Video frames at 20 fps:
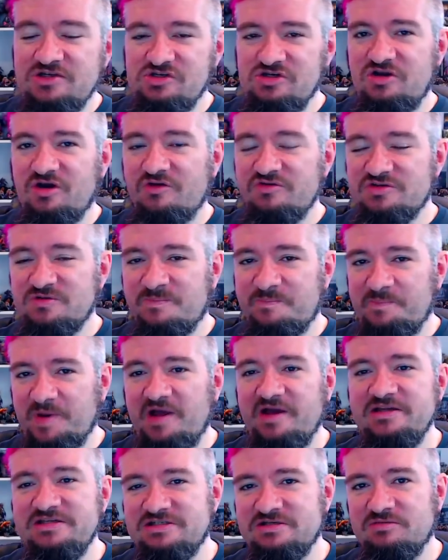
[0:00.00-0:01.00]
go to
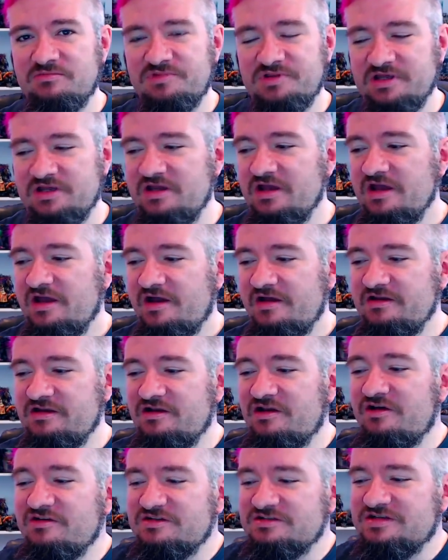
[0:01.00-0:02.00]
buy something and it
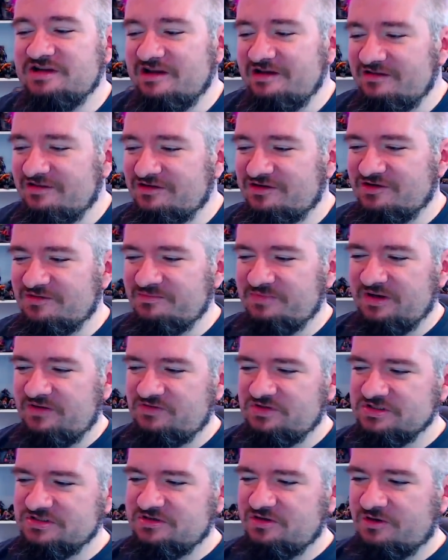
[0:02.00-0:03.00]
looks like the company have
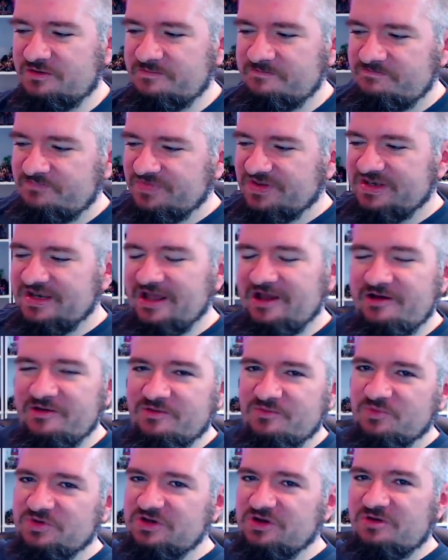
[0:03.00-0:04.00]
just gone, nah,
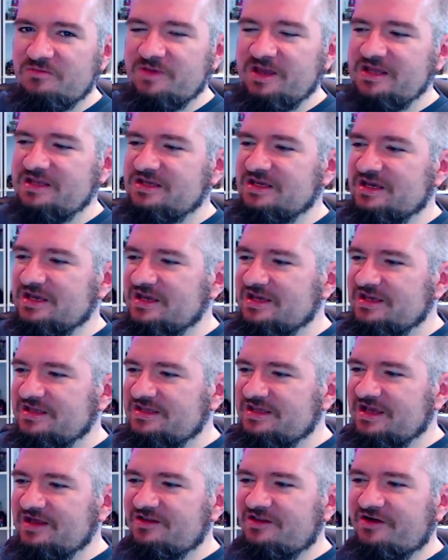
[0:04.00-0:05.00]
we don't make it,
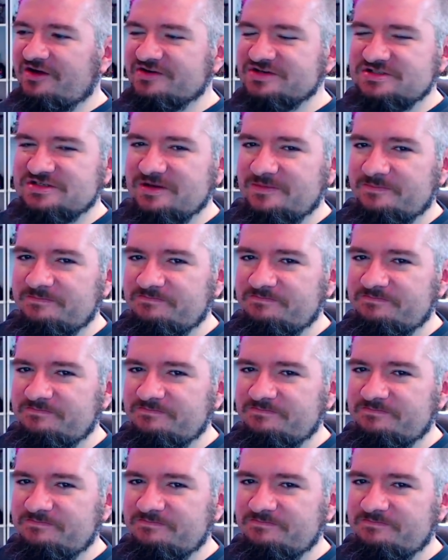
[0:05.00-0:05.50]
get lost.